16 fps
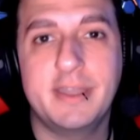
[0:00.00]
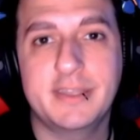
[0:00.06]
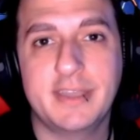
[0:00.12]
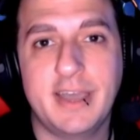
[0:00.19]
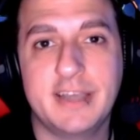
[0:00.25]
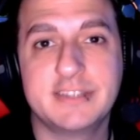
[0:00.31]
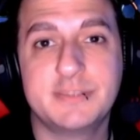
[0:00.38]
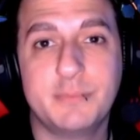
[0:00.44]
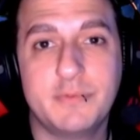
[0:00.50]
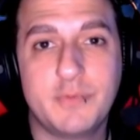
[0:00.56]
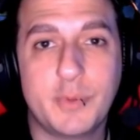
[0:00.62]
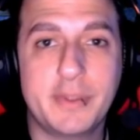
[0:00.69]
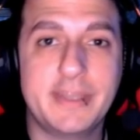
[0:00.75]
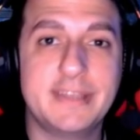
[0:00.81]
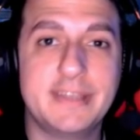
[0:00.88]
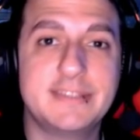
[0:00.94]
guys. And
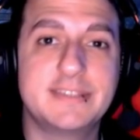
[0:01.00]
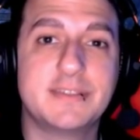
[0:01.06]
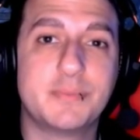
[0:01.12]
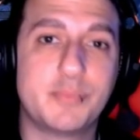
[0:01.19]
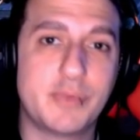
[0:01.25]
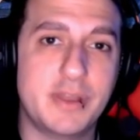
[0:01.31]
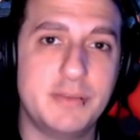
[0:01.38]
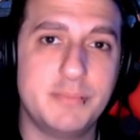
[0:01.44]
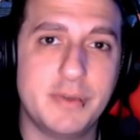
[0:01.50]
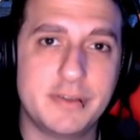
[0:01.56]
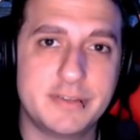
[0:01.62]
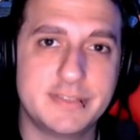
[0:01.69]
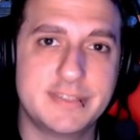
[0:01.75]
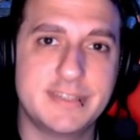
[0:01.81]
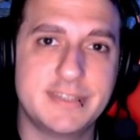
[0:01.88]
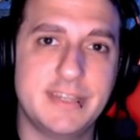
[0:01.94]
before we get into the bread and butter
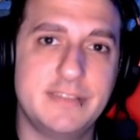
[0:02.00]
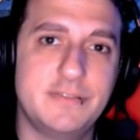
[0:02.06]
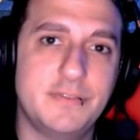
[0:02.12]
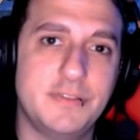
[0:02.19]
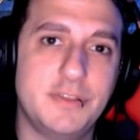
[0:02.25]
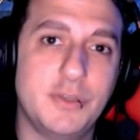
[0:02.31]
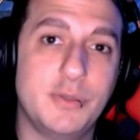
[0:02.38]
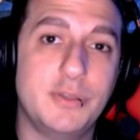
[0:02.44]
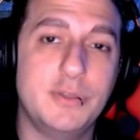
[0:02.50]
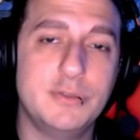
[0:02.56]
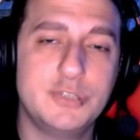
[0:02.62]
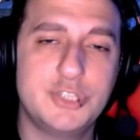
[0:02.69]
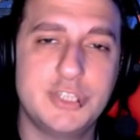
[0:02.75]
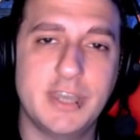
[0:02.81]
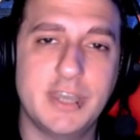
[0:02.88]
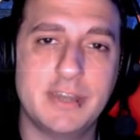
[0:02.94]
of today's video, a
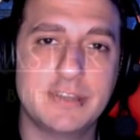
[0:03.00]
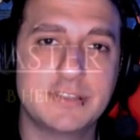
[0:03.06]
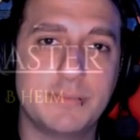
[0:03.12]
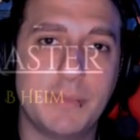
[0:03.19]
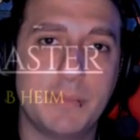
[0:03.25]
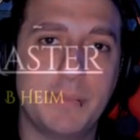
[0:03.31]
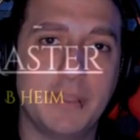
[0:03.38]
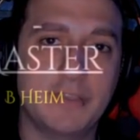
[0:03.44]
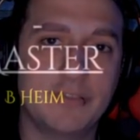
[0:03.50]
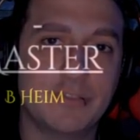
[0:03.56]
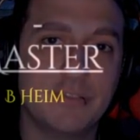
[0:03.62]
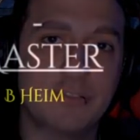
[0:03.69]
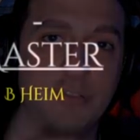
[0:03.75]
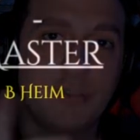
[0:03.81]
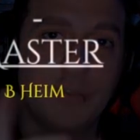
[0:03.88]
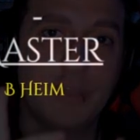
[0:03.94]
huge shout out to my
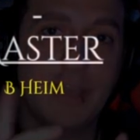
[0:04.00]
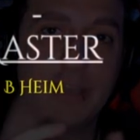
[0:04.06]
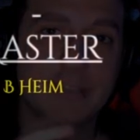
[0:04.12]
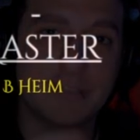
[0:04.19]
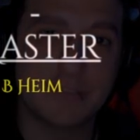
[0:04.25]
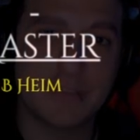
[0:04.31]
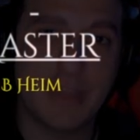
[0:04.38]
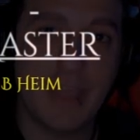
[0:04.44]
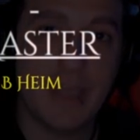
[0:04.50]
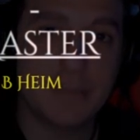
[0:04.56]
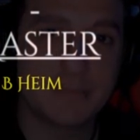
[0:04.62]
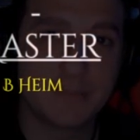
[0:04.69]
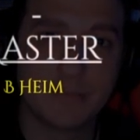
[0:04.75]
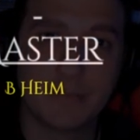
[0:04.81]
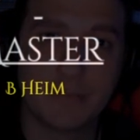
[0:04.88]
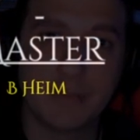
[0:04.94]
patrons. You guys are
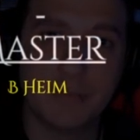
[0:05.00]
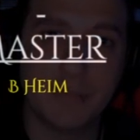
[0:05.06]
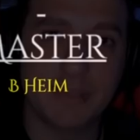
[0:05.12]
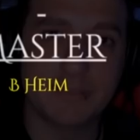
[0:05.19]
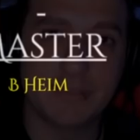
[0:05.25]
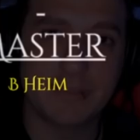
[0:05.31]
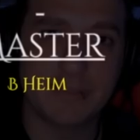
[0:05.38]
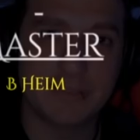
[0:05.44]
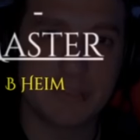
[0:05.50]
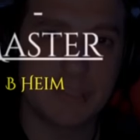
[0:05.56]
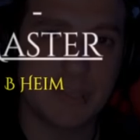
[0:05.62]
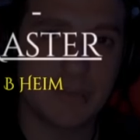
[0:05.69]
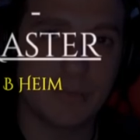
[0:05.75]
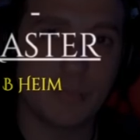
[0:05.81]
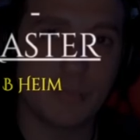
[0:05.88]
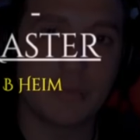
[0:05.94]
absolutely amazing. This
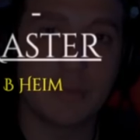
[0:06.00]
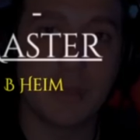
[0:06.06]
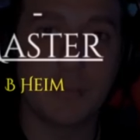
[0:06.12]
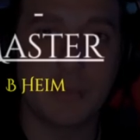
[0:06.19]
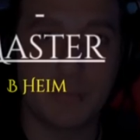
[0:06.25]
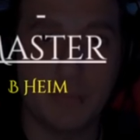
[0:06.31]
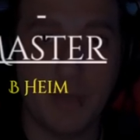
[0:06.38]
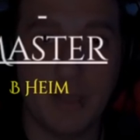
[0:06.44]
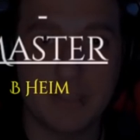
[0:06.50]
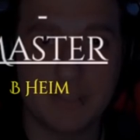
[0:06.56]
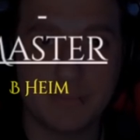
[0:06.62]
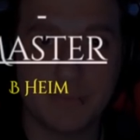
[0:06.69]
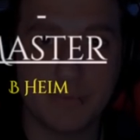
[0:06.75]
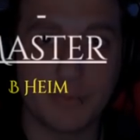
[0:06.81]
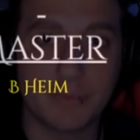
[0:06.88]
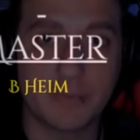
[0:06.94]
channel would not be
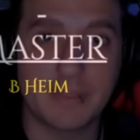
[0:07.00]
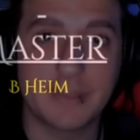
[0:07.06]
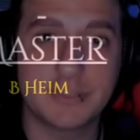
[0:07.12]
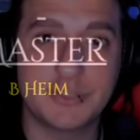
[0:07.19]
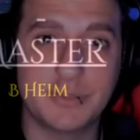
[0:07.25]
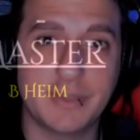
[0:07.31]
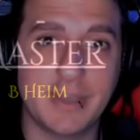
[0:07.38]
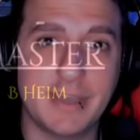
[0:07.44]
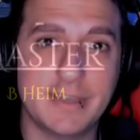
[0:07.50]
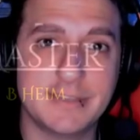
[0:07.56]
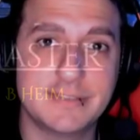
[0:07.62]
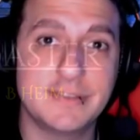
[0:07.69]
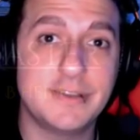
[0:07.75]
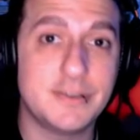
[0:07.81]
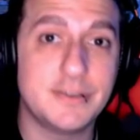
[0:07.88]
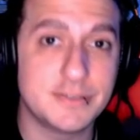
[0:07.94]
possible without you
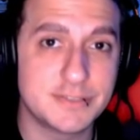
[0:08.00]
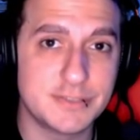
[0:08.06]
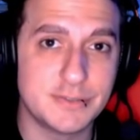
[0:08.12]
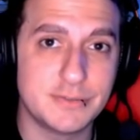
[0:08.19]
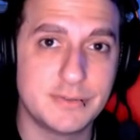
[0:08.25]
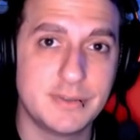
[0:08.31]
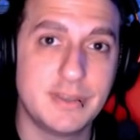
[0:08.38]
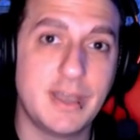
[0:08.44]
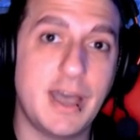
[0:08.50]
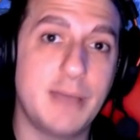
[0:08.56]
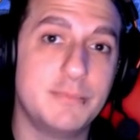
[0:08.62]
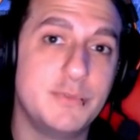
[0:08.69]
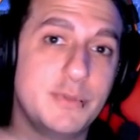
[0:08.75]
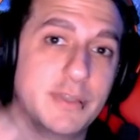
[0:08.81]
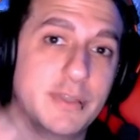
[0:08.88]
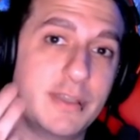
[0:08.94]
guys. Also, I'm
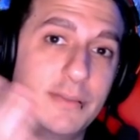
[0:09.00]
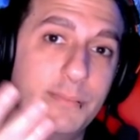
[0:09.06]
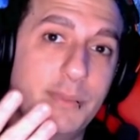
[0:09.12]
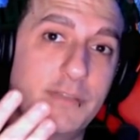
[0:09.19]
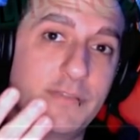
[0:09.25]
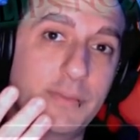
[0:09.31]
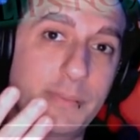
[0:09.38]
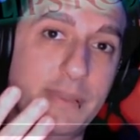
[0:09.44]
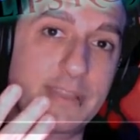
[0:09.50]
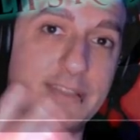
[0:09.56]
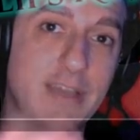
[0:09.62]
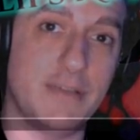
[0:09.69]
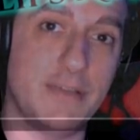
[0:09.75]
doing a PvP Top